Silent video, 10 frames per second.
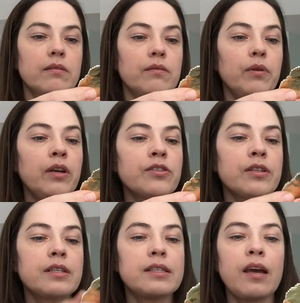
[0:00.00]
well, here's
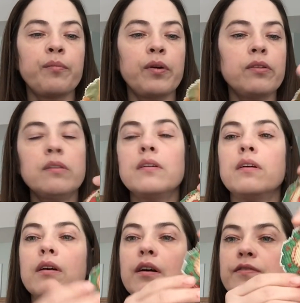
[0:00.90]
an example
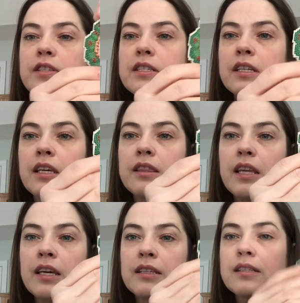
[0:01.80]
of sticking
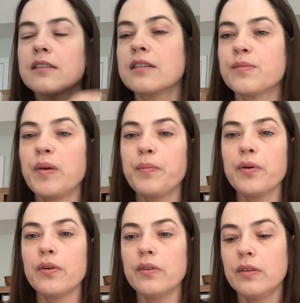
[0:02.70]
things, because
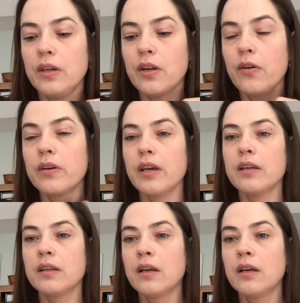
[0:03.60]
people, you know, get